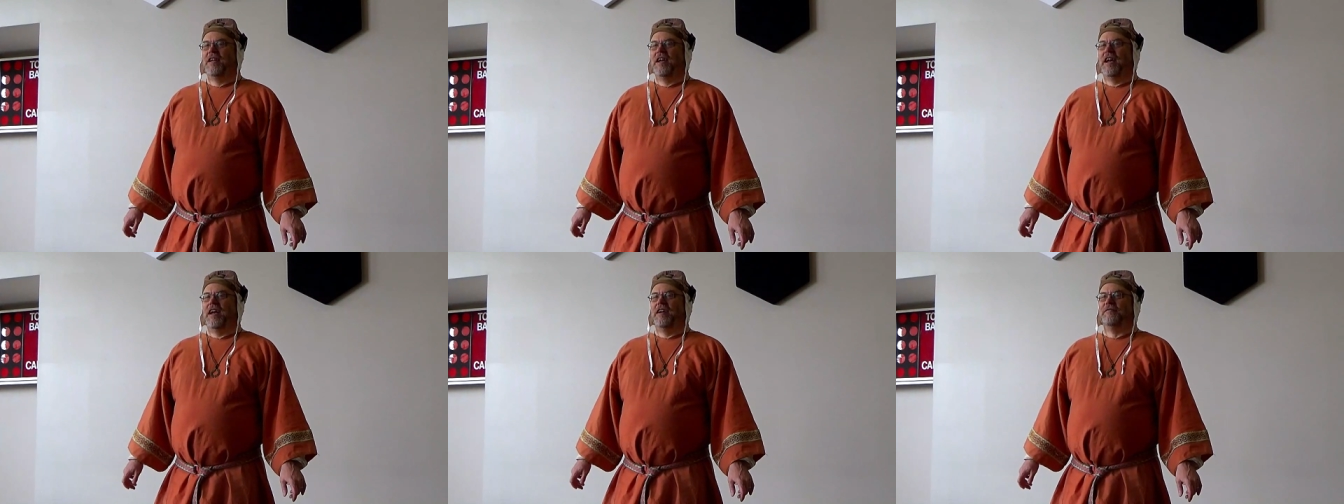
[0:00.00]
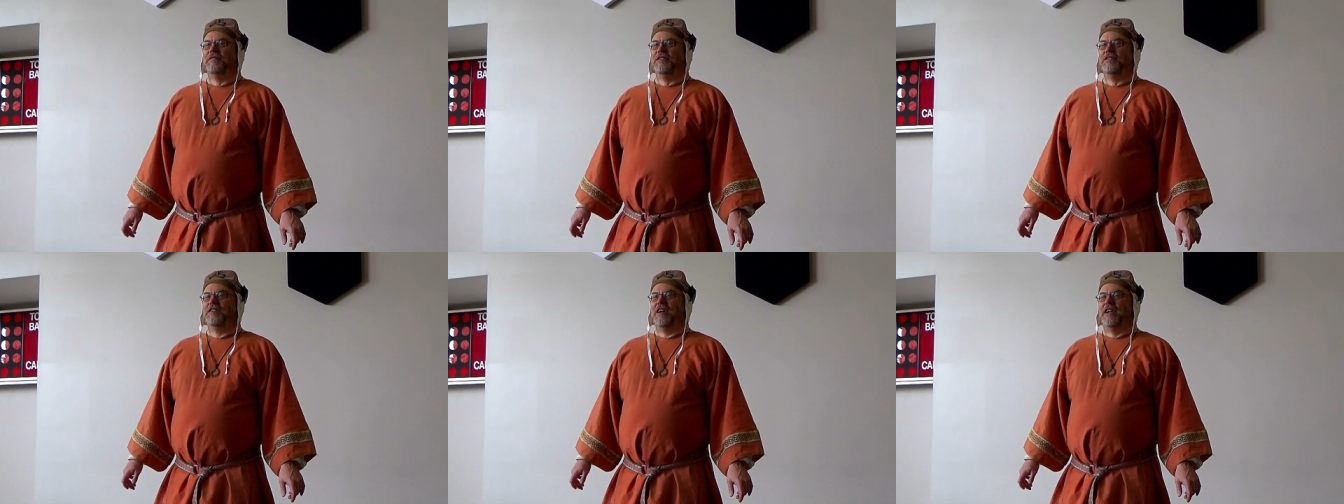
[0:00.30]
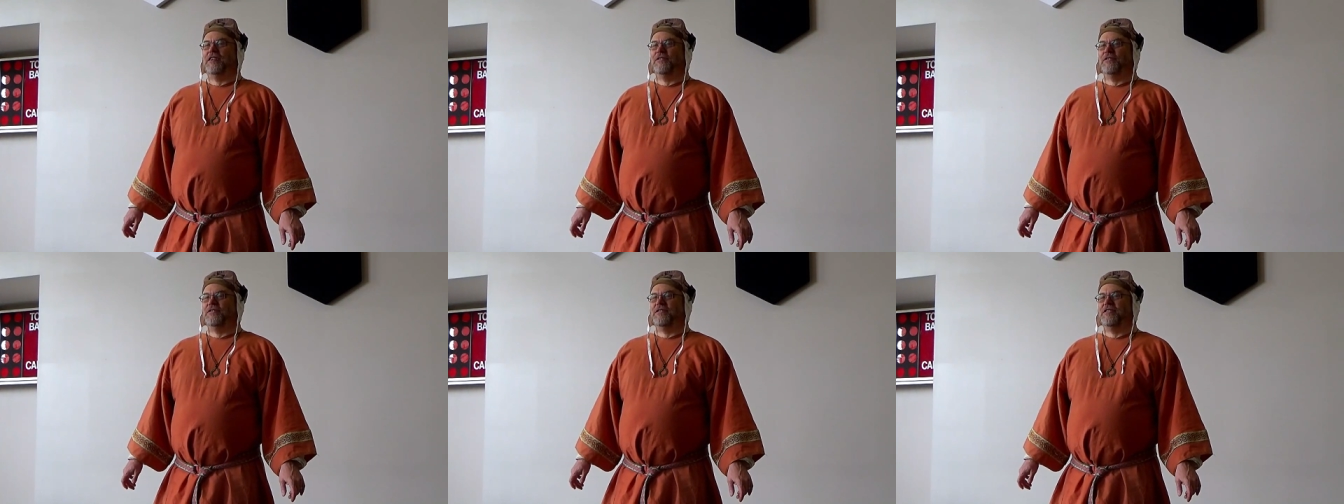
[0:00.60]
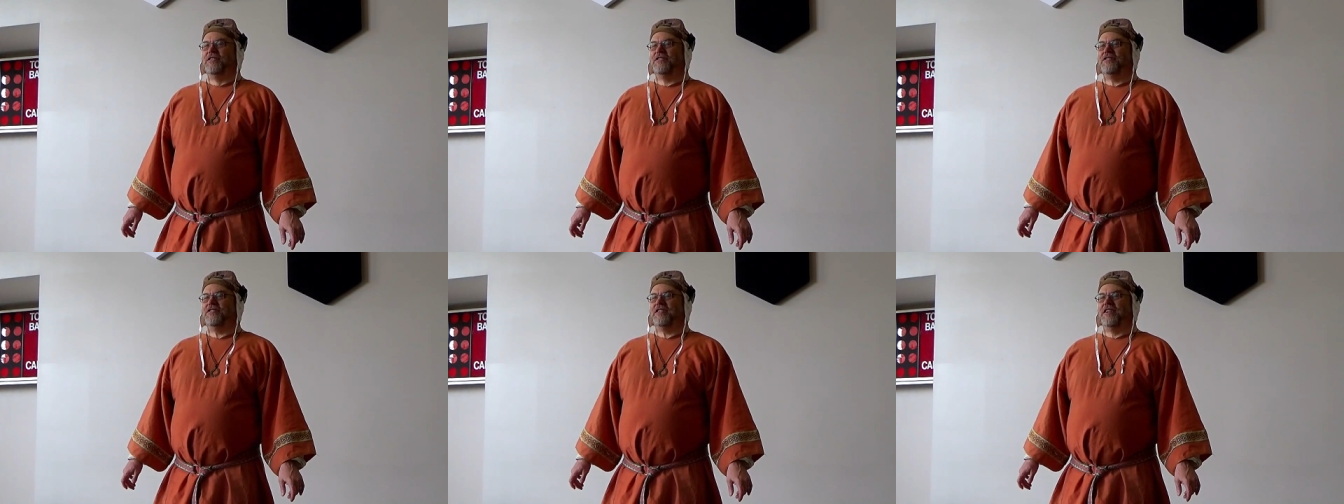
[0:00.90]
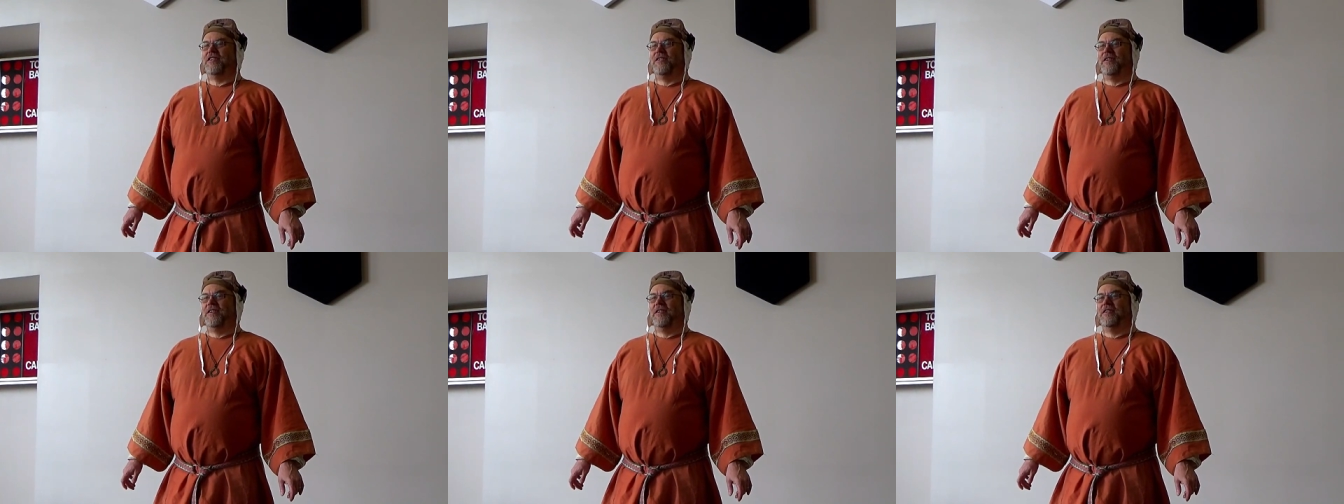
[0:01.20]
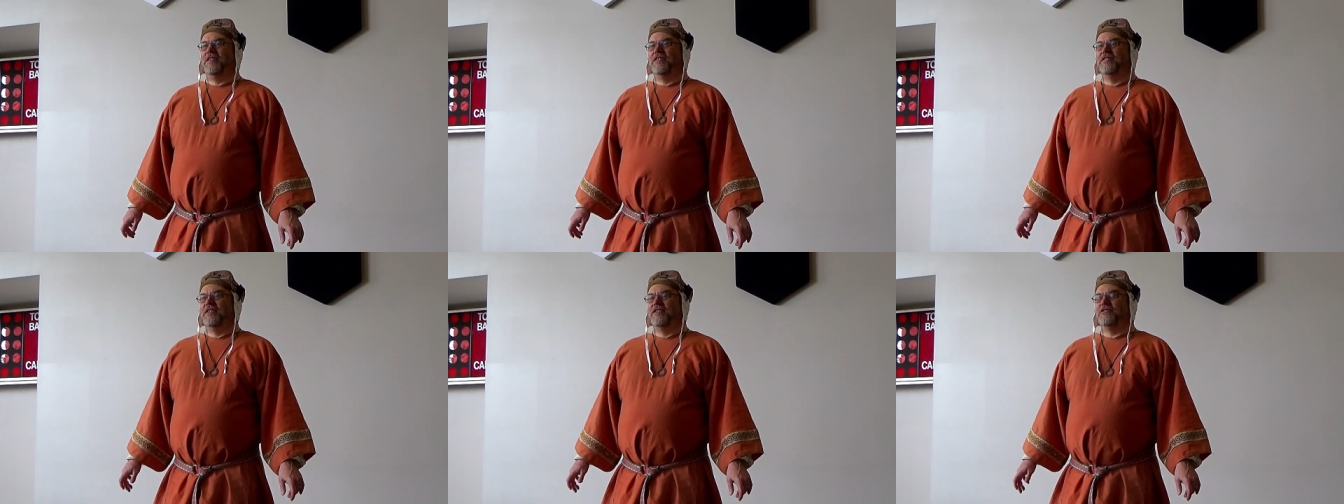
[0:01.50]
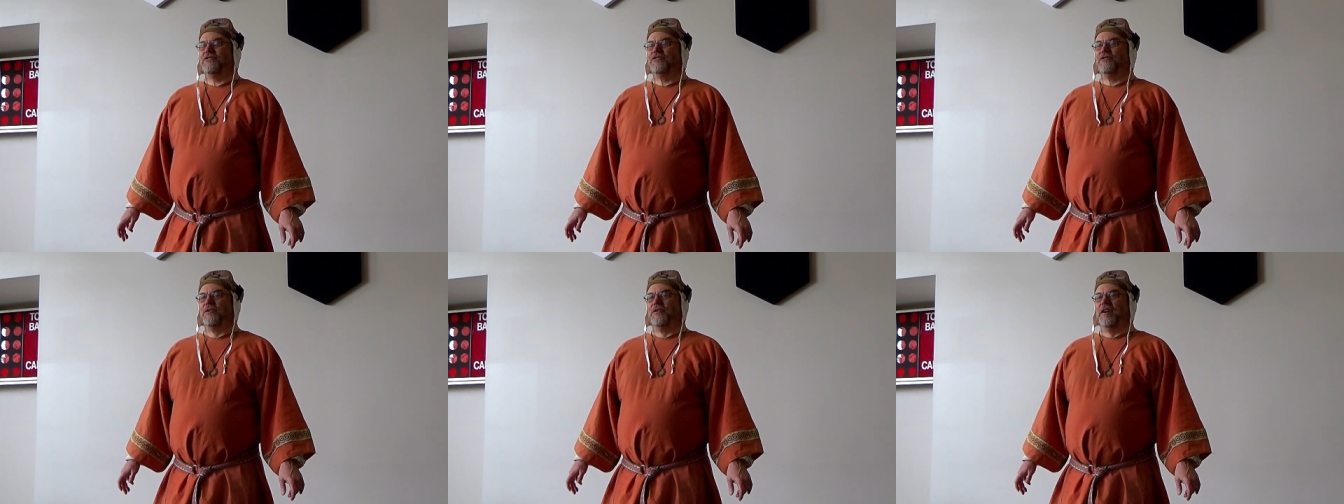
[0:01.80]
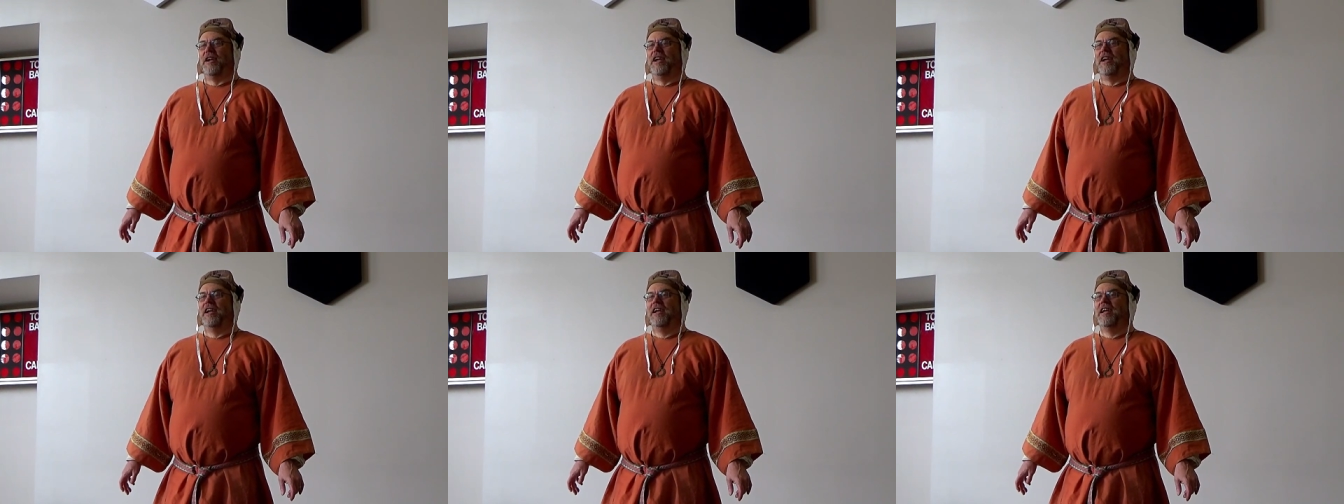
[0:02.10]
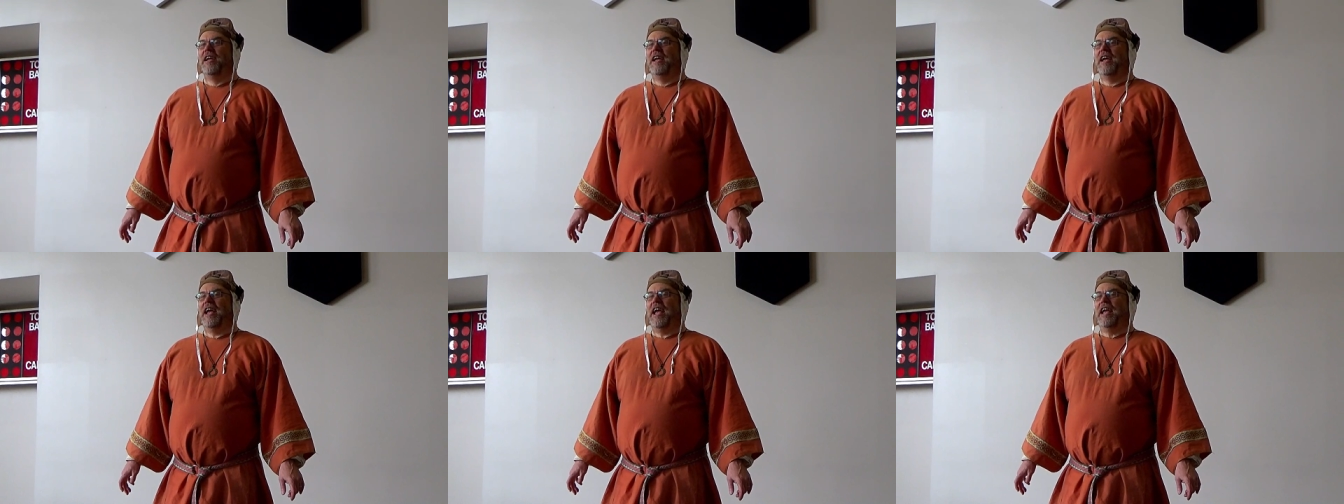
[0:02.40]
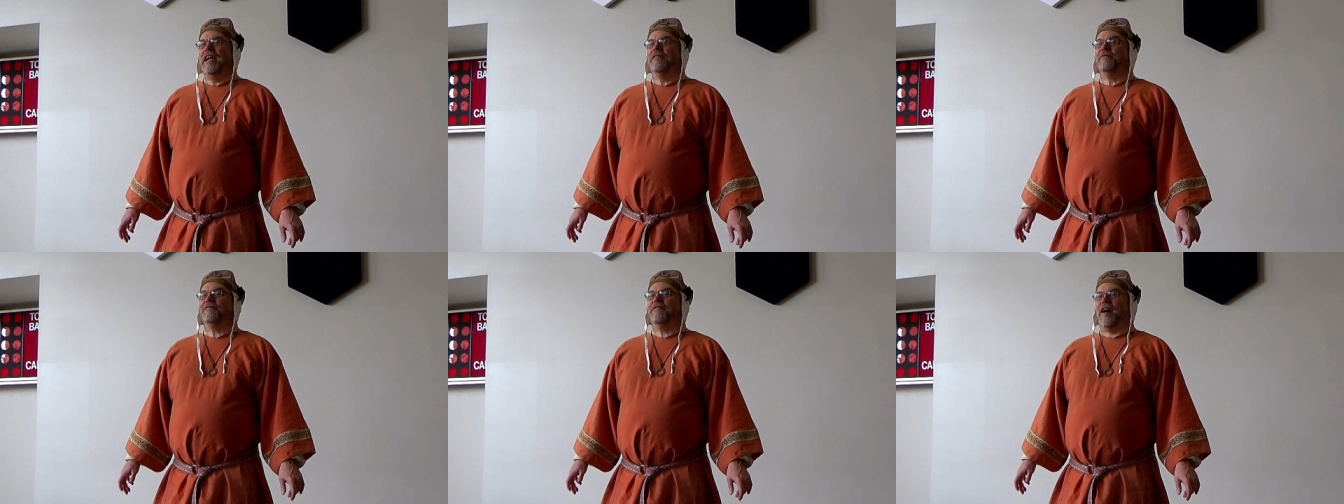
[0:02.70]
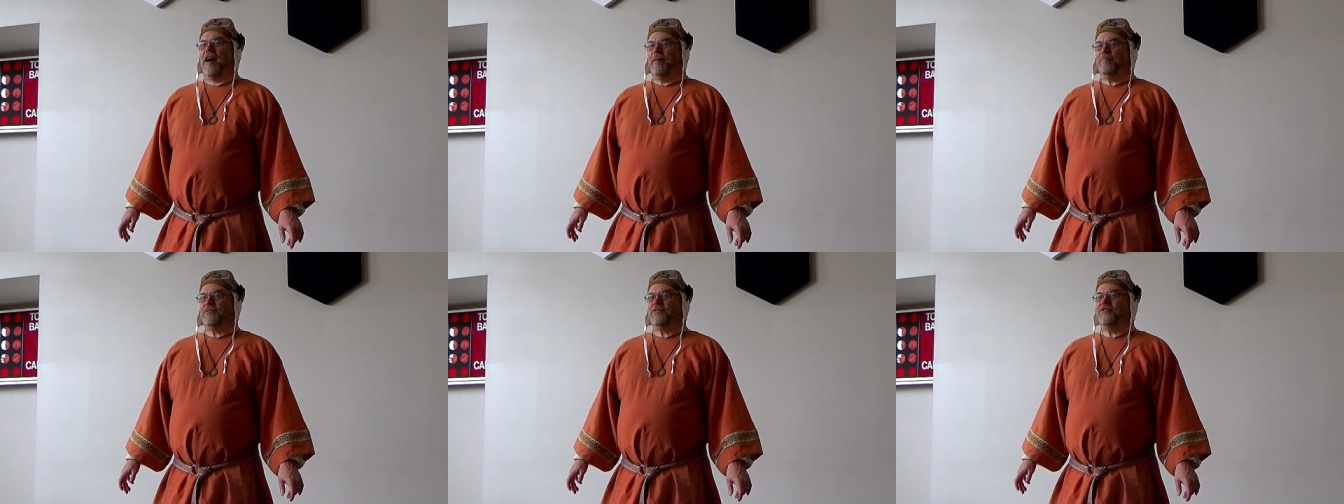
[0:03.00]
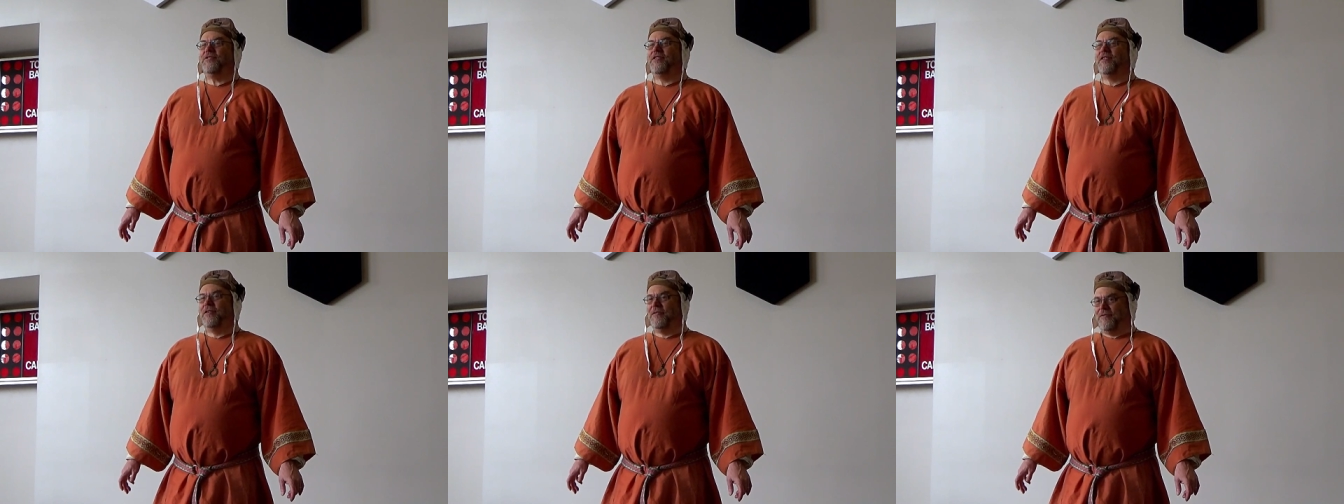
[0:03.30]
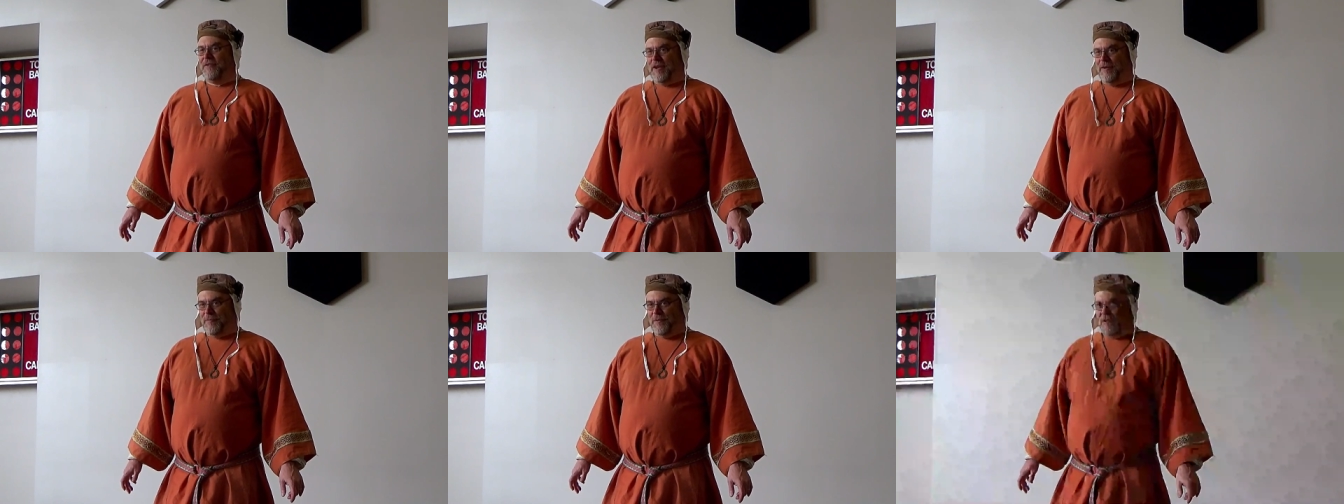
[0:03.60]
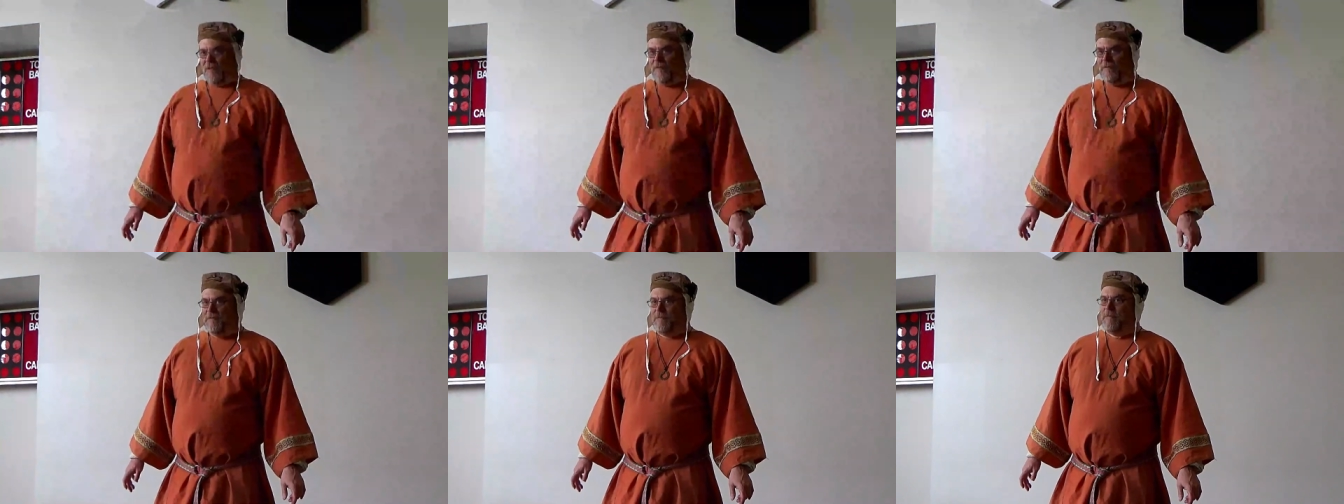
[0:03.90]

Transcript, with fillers: I've entitled this, this story, A Fop's Fable.